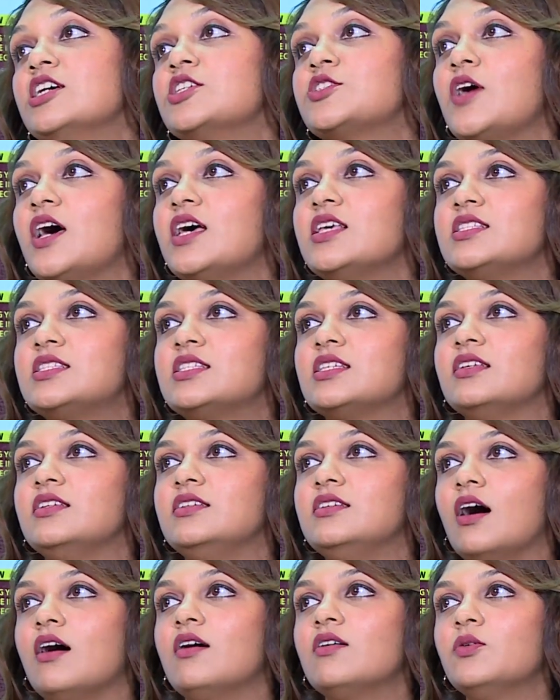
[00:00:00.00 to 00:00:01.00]
So as
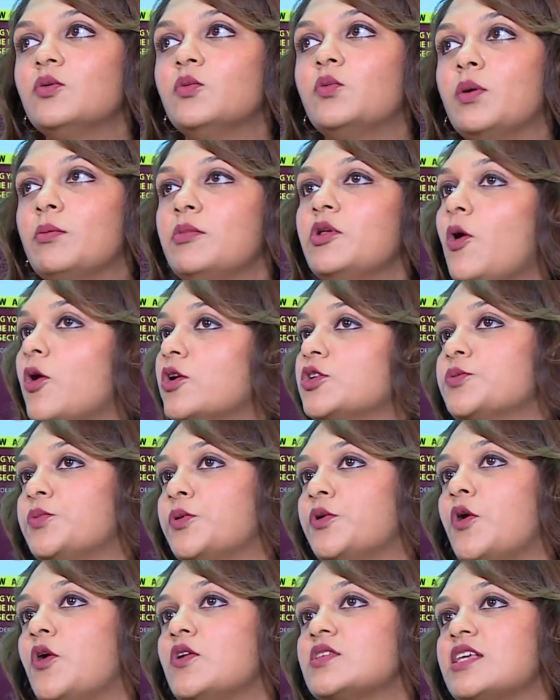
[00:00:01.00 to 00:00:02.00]
young women
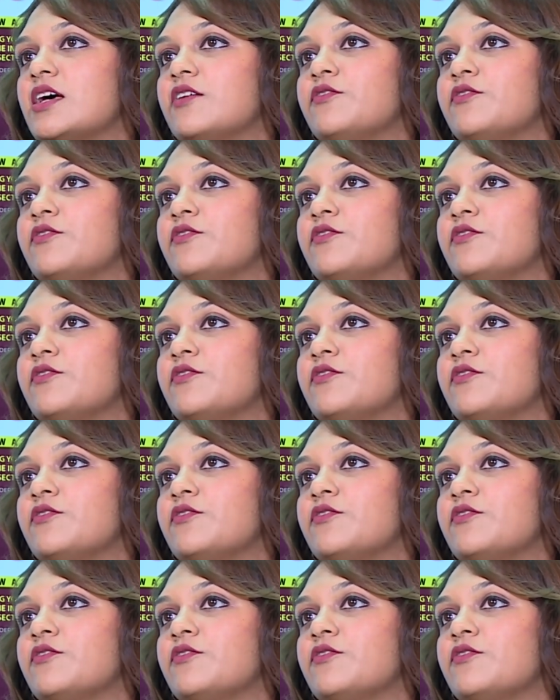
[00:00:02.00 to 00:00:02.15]
entrepreneurs,